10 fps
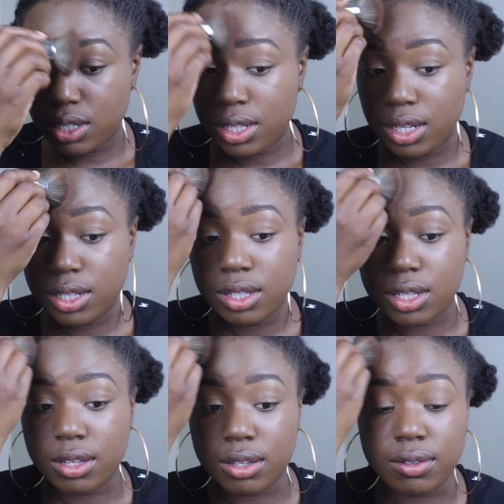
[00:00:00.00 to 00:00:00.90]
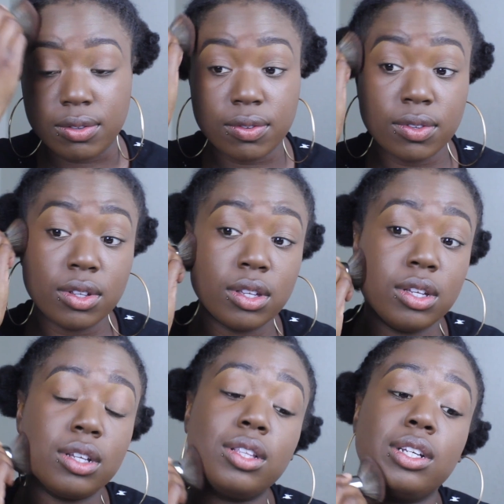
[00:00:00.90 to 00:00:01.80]
in a sense of
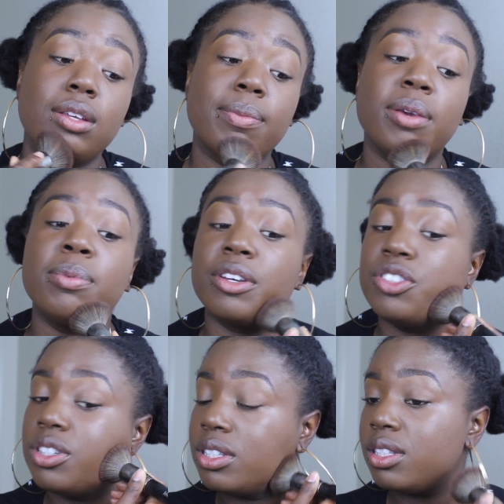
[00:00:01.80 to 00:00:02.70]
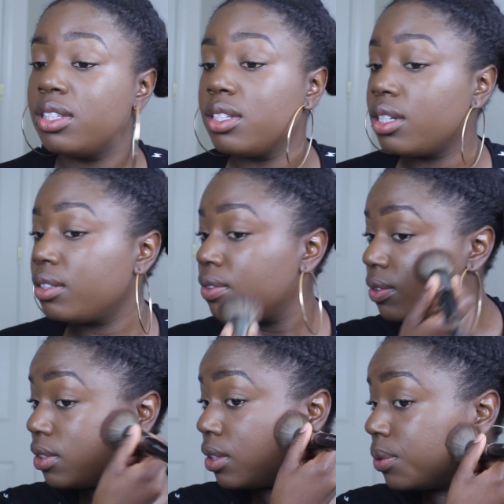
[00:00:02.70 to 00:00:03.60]
cleaning my brushes and stuff.
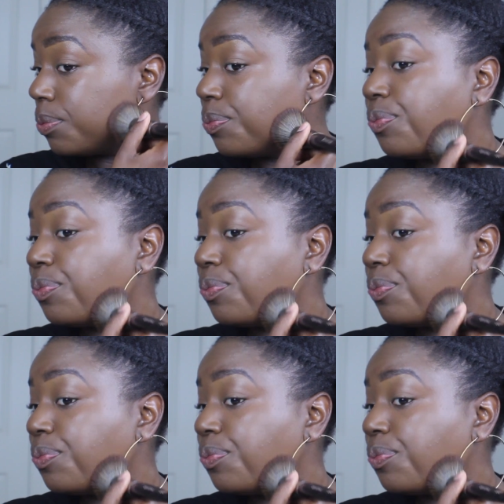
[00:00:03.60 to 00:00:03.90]
So